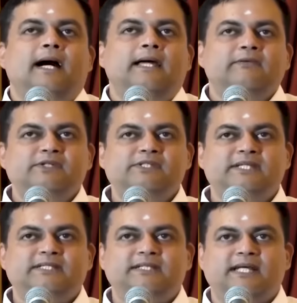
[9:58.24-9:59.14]
I was
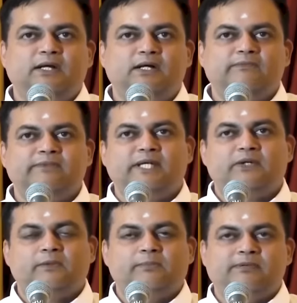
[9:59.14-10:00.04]
seated along with a
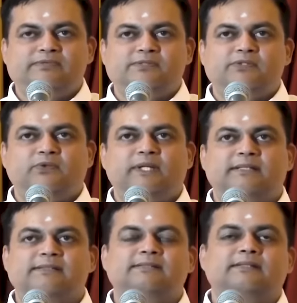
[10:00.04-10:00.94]
group of
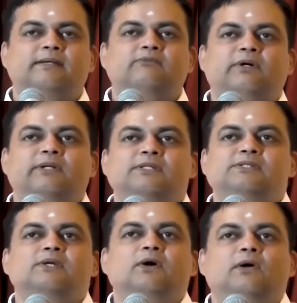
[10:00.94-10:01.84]
students in what
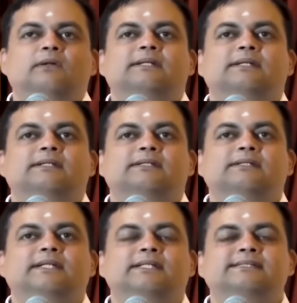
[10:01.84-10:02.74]
is called the